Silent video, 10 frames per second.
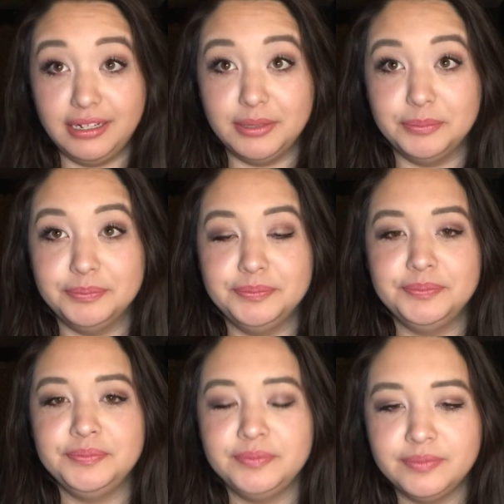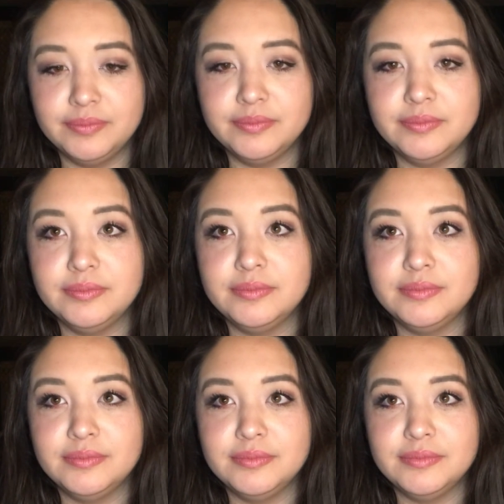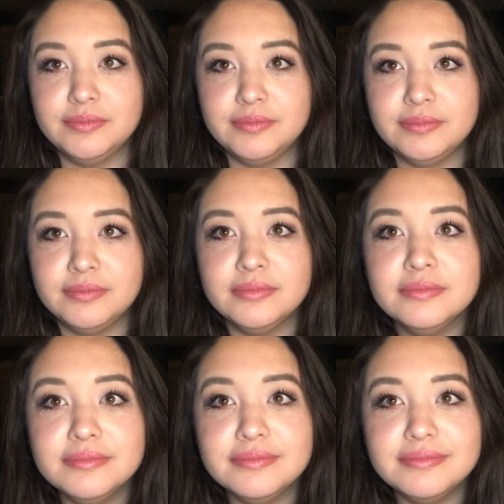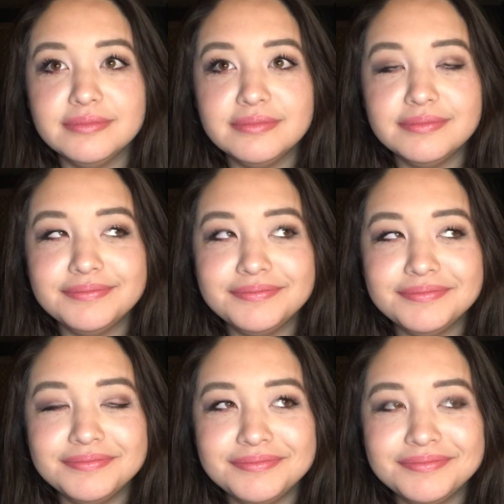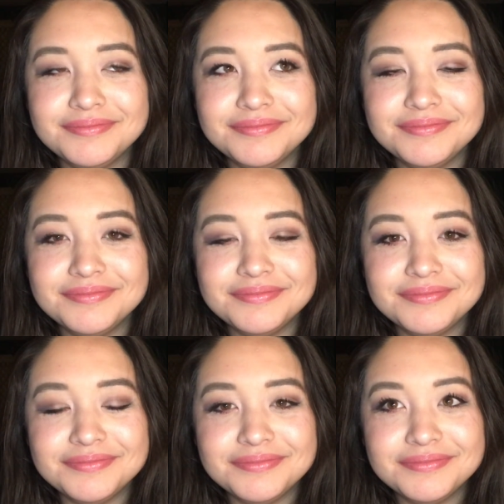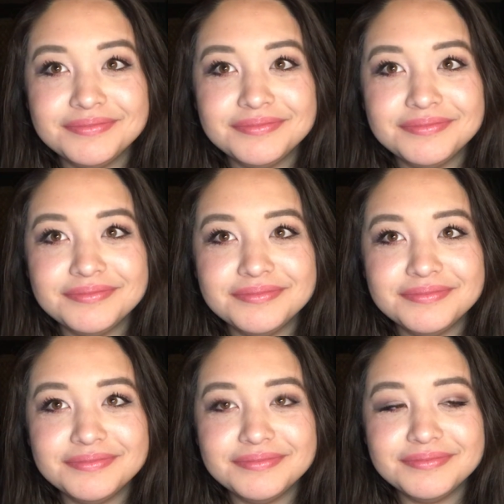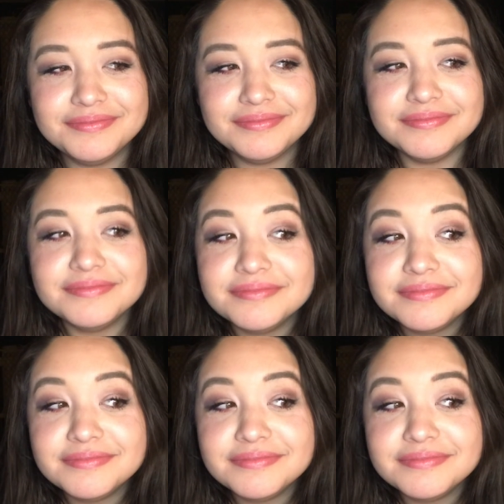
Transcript: Nothing is said.